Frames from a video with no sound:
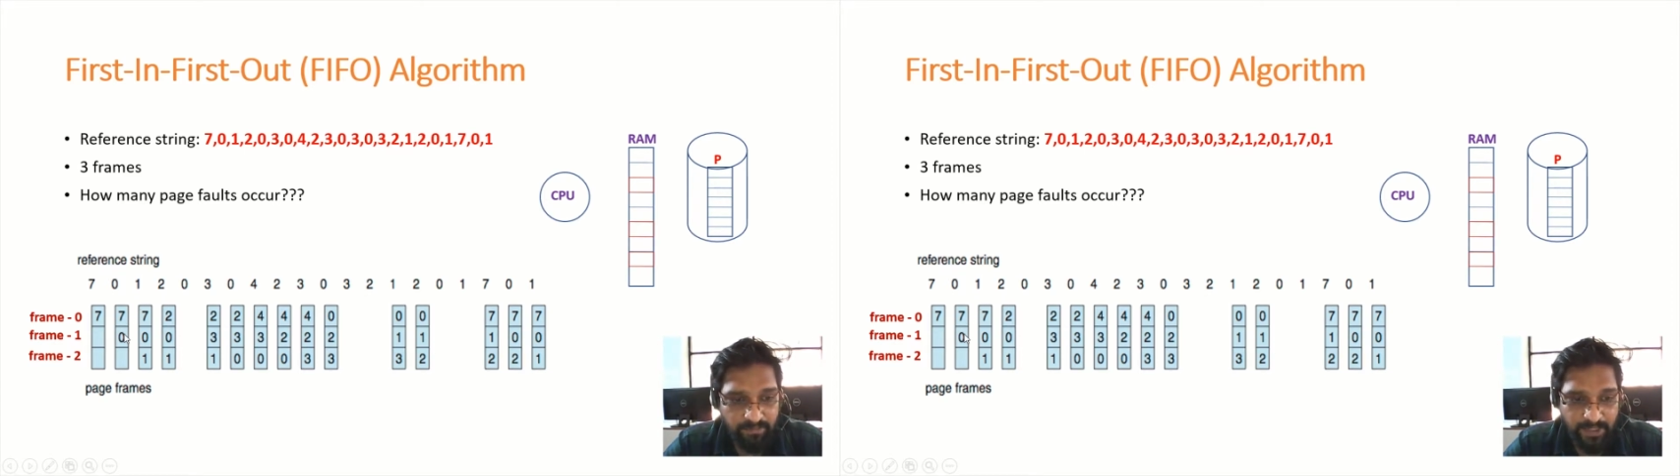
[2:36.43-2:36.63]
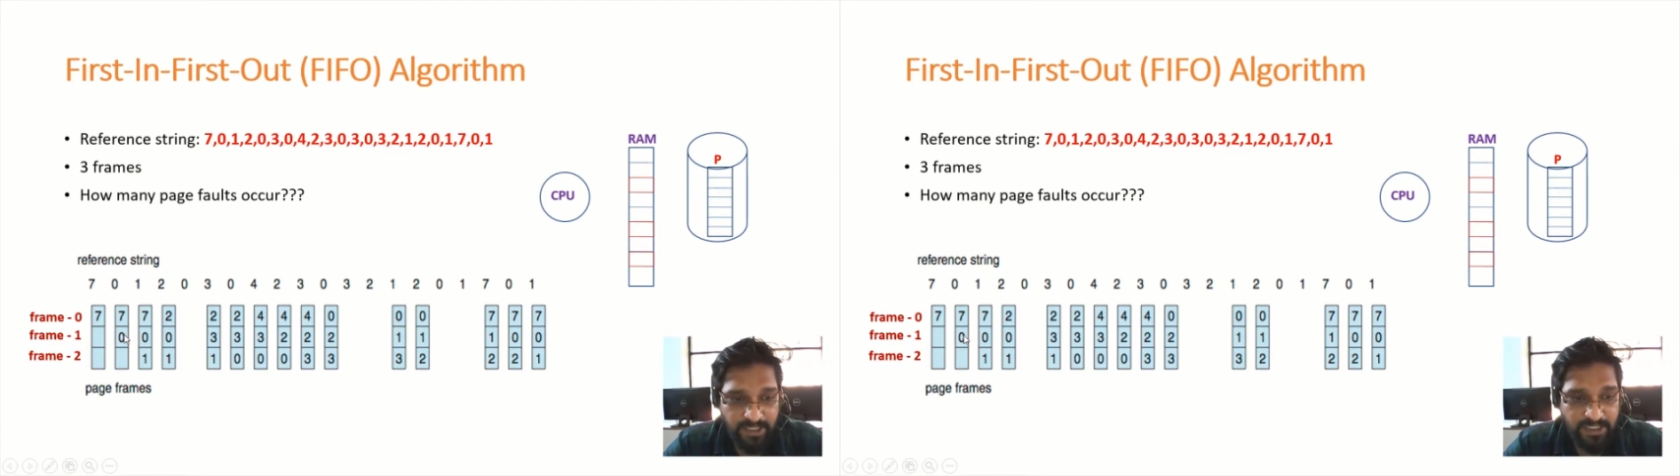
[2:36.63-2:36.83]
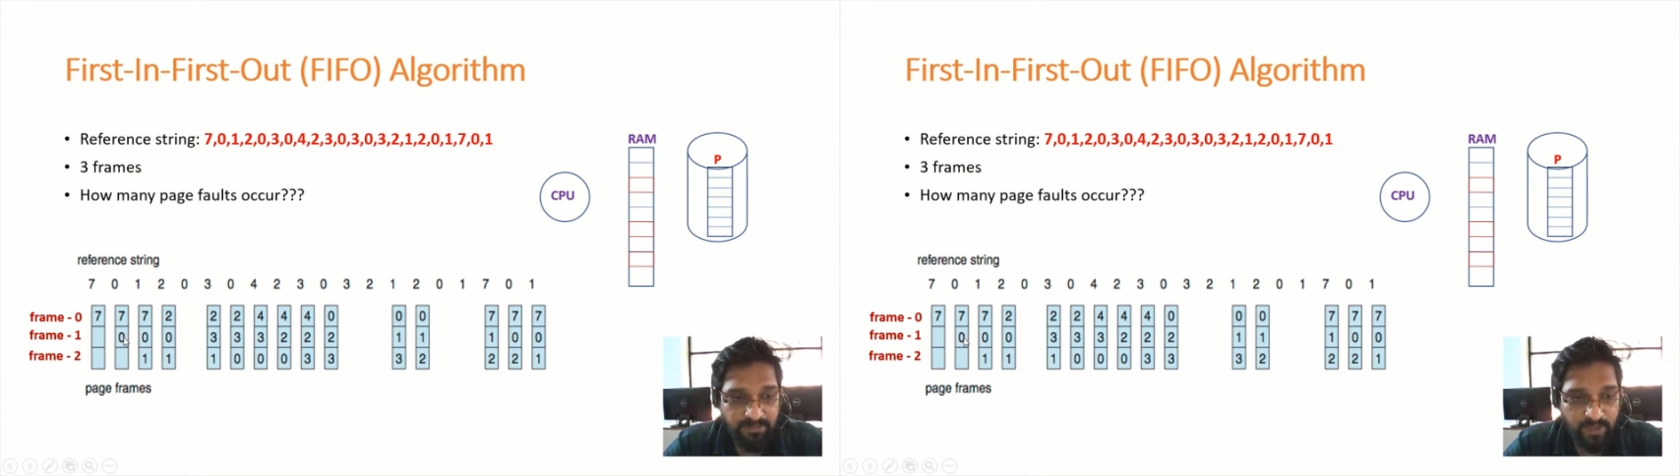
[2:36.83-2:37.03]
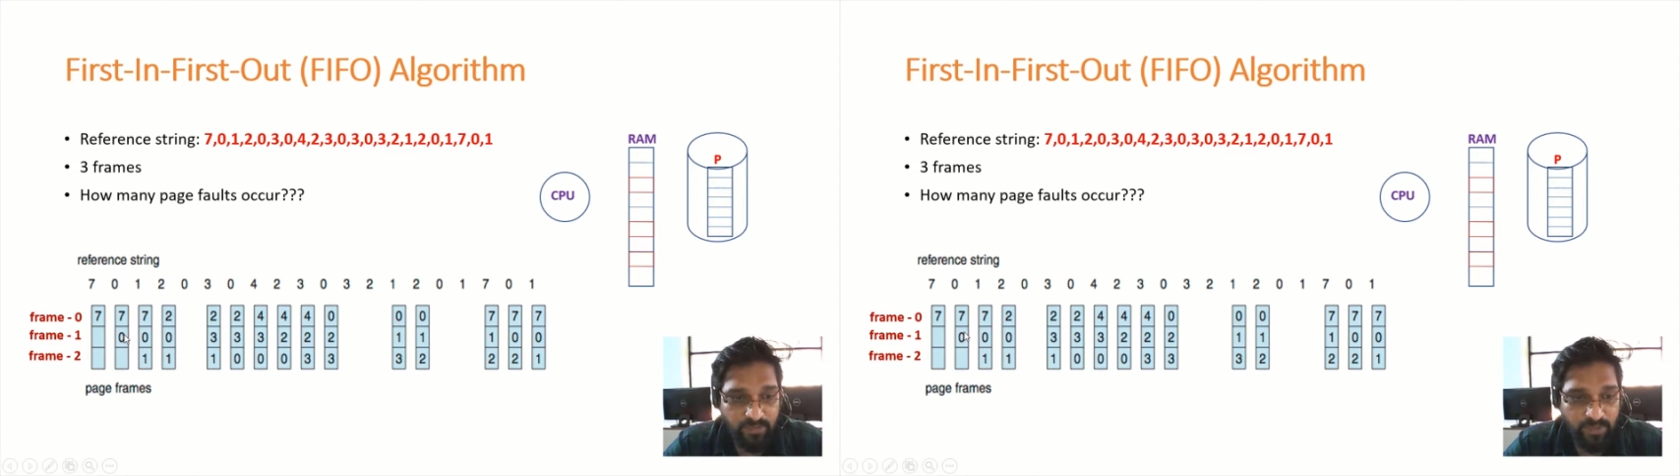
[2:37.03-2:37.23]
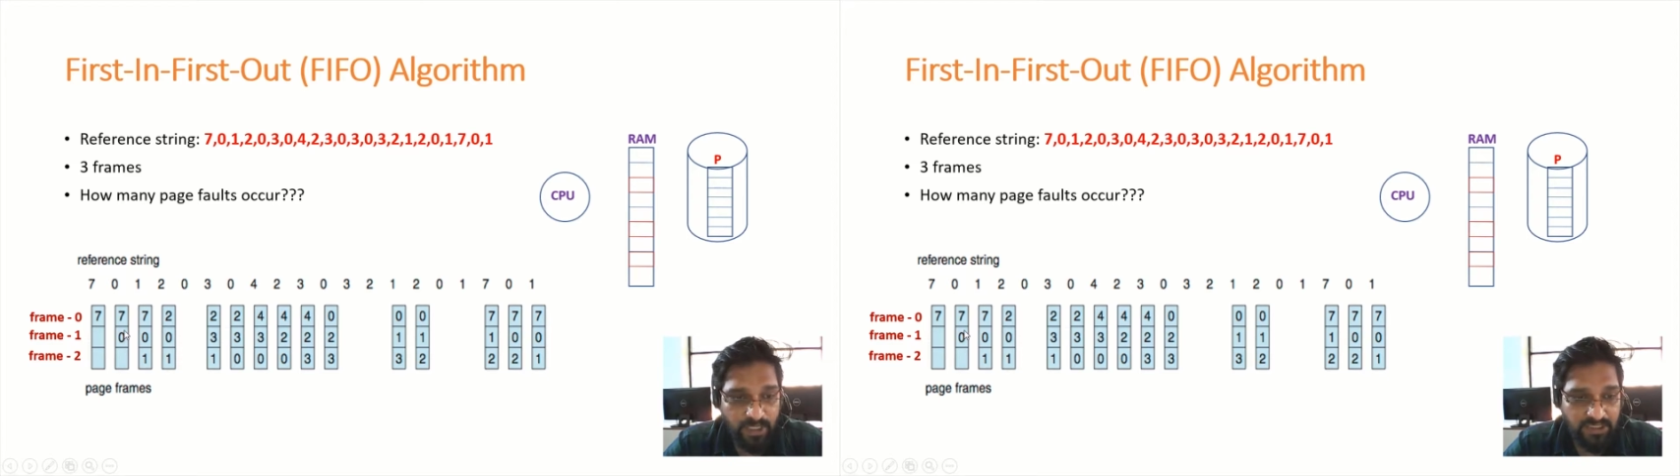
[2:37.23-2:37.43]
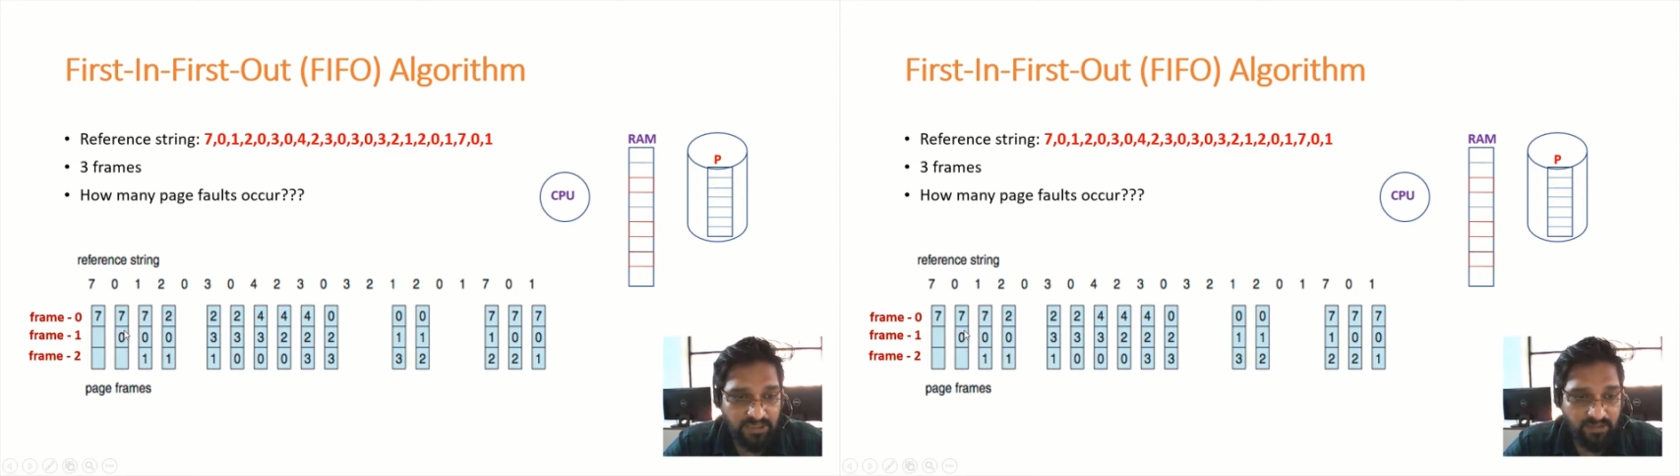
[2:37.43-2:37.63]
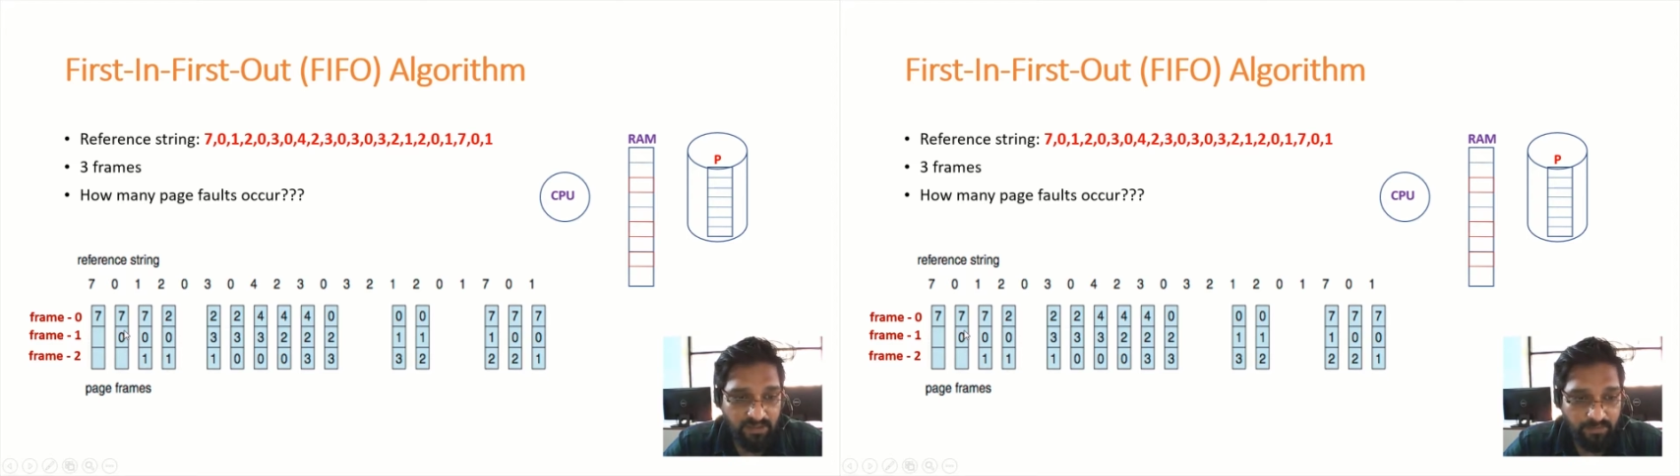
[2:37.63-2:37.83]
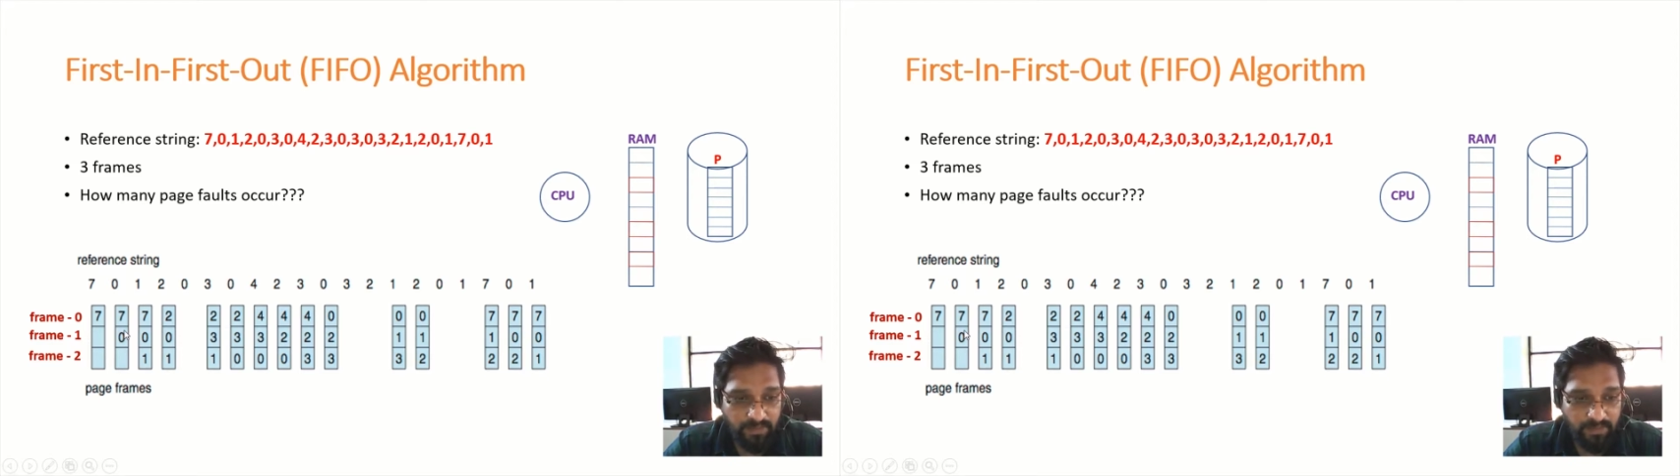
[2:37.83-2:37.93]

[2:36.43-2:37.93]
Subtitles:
Page number 1 is not